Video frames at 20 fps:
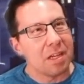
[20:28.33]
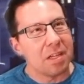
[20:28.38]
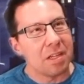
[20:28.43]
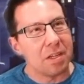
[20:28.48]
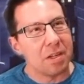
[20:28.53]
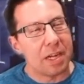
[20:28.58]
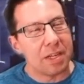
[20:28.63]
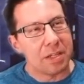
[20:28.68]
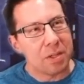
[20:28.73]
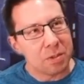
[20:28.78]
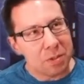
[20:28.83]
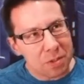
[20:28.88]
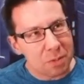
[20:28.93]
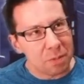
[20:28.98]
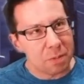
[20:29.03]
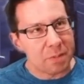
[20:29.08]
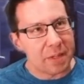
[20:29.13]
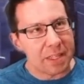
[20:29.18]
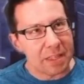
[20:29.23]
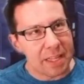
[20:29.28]
You know, I know
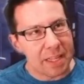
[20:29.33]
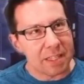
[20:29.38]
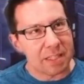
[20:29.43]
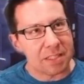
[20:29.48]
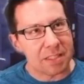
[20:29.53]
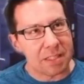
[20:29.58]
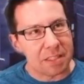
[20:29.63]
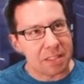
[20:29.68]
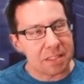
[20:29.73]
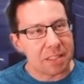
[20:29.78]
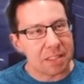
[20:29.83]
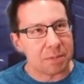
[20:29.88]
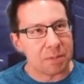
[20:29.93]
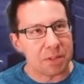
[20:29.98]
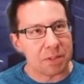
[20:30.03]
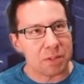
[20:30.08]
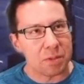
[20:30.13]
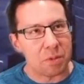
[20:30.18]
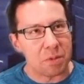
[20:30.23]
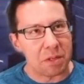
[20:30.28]
Superman Legacy summer
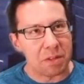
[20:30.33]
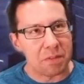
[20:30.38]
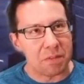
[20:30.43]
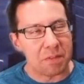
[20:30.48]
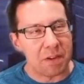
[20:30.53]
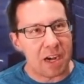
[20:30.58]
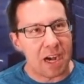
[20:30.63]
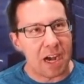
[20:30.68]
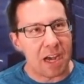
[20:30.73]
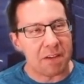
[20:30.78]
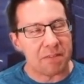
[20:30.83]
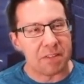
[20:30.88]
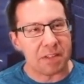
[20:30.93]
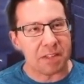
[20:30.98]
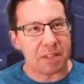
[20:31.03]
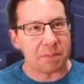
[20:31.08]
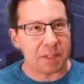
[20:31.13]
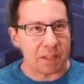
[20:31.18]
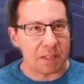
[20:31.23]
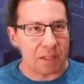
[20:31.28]
of twenty-five, and
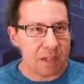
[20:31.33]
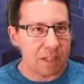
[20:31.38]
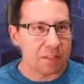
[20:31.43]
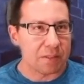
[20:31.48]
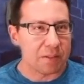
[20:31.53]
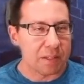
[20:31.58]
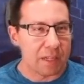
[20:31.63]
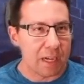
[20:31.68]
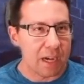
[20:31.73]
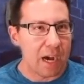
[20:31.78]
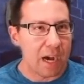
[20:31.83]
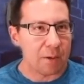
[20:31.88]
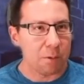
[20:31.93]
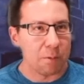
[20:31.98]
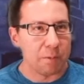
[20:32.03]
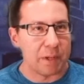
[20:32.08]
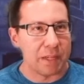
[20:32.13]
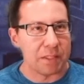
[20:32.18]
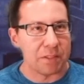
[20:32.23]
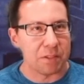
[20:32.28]
I'm like, all right, so I got
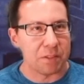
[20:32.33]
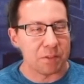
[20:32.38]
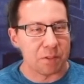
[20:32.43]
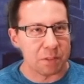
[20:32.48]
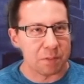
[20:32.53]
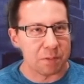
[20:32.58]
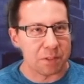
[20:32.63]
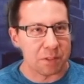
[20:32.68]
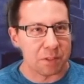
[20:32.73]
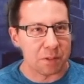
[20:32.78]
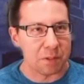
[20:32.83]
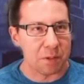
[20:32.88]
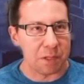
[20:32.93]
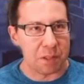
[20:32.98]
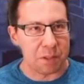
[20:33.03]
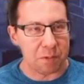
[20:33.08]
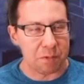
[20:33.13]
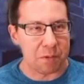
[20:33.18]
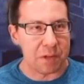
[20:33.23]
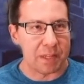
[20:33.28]
Aquaman's Christmas of
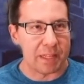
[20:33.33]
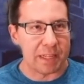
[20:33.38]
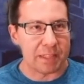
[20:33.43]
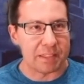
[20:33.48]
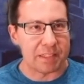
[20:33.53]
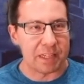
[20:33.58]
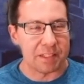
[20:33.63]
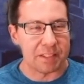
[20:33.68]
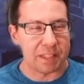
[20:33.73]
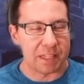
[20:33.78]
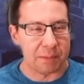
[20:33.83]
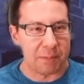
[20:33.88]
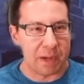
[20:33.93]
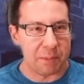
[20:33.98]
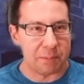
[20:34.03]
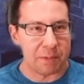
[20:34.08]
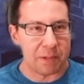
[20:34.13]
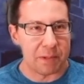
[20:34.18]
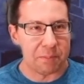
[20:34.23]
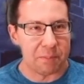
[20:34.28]
twenty-three, and that sounds like it
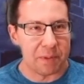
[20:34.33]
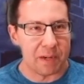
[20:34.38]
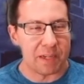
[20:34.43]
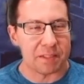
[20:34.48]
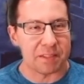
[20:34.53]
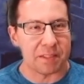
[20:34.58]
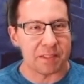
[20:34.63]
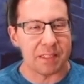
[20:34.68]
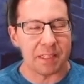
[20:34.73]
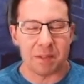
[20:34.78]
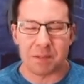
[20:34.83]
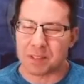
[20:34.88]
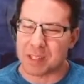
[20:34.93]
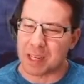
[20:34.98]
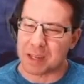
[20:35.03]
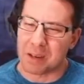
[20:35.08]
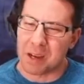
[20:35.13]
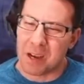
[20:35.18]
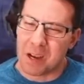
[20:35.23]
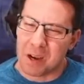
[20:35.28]
might be a bust. And I was
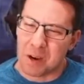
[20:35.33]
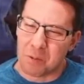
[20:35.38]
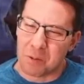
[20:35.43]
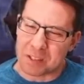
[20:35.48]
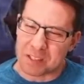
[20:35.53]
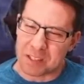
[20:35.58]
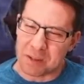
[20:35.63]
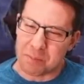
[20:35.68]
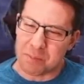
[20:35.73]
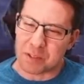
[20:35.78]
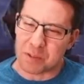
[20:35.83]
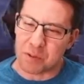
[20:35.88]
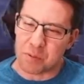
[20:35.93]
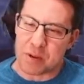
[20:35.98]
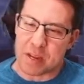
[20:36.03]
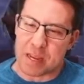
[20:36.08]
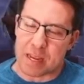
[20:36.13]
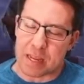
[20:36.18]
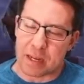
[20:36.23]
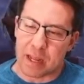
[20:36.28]
like, what's in
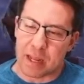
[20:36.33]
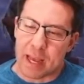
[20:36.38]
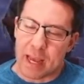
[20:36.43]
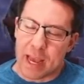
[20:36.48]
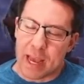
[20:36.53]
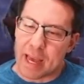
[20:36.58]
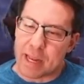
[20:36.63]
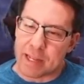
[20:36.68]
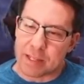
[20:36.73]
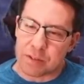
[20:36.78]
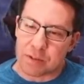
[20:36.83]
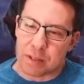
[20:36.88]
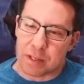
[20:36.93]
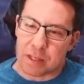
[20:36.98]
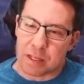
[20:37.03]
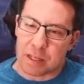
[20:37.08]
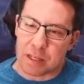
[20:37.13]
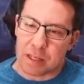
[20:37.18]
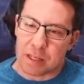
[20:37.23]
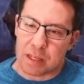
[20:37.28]
between? And it's
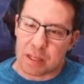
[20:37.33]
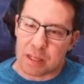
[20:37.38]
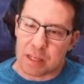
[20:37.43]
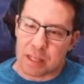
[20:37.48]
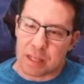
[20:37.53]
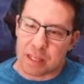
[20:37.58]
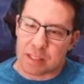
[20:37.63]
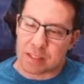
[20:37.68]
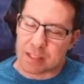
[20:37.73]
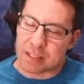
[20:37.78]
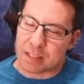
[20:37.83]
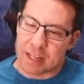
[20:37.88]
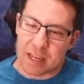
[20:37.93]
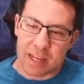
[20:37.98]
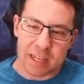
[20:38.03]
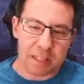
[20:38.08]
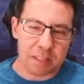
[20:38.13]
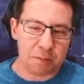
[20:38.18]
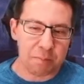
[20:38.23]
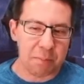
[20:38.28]
it's a
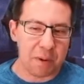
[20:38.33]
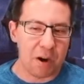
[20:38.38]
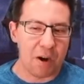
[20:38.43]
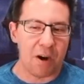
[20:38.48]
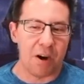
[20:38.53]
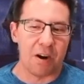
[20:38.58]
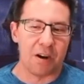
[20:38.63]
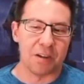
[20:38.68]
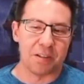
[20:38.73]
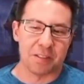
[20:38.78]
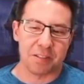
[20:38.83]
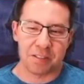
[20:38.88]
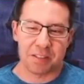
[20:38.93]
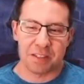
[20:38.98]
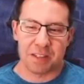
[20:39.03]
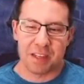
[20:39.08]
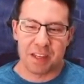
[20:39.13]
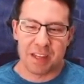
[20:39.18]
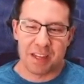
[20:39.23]
nice pause.